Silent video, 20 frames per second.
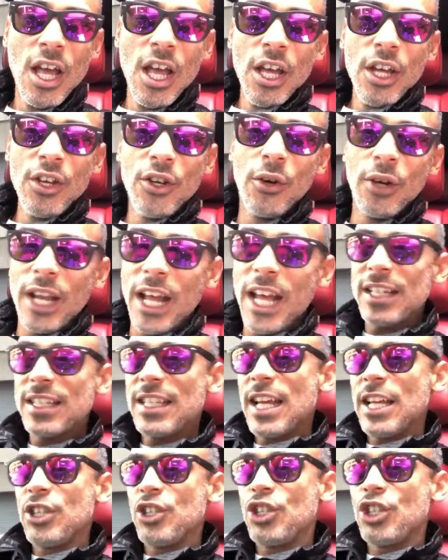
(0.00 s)
It
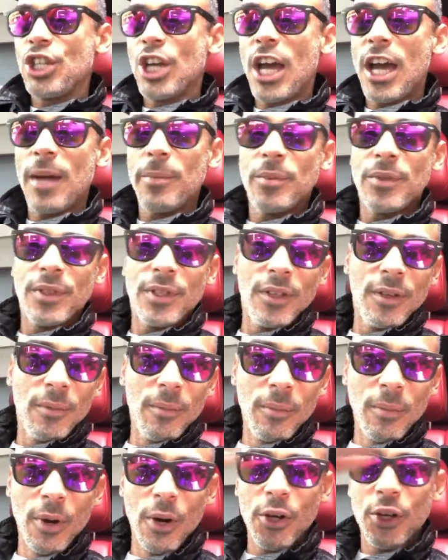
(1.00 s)
that chopped
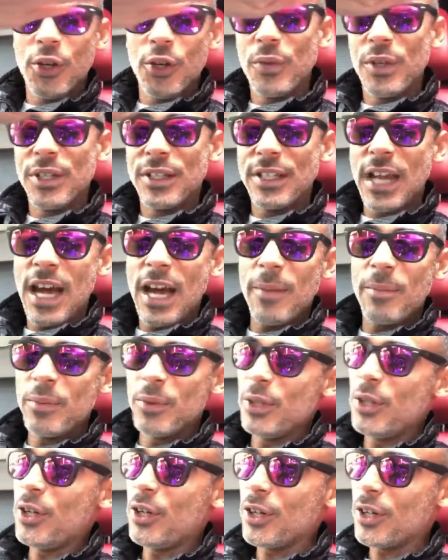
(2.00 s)
Mercury top
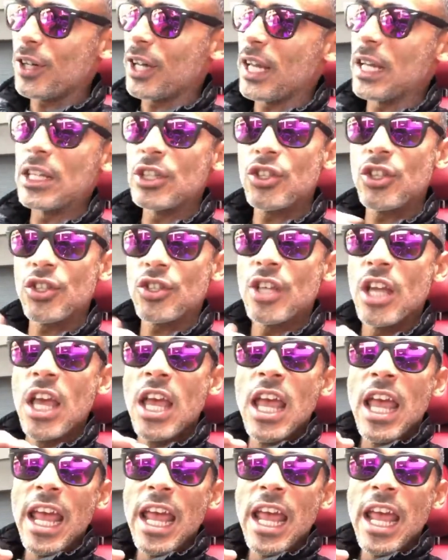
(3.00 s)
look, and it just,